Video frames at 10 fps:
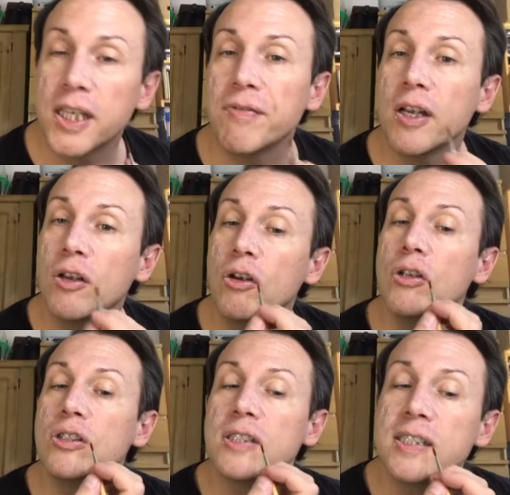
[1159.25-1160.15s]
Just give
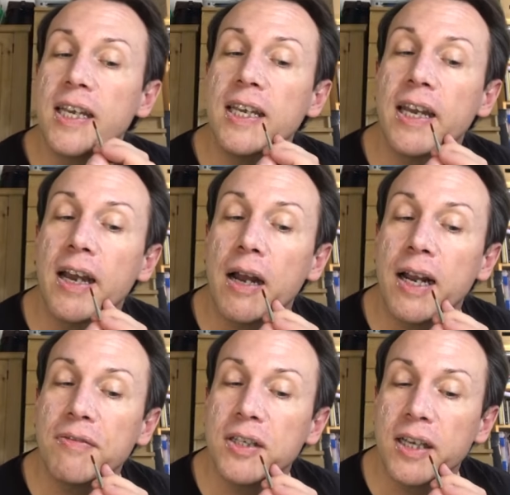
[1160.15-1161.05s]
them good
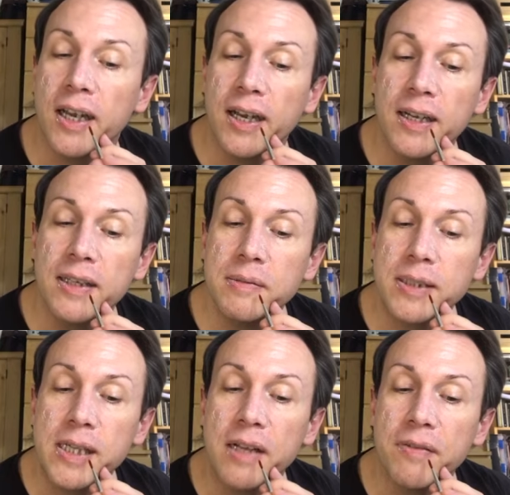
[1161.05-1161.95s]
skincare and aftercare
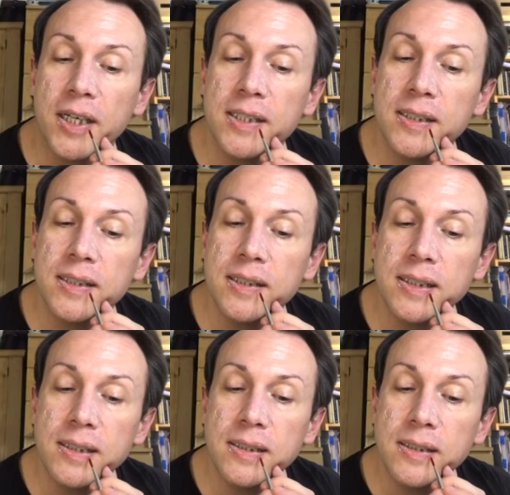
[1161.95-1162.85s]

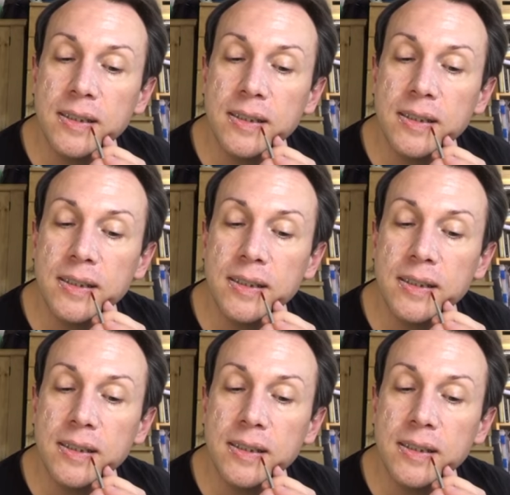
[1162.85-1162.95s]
advice.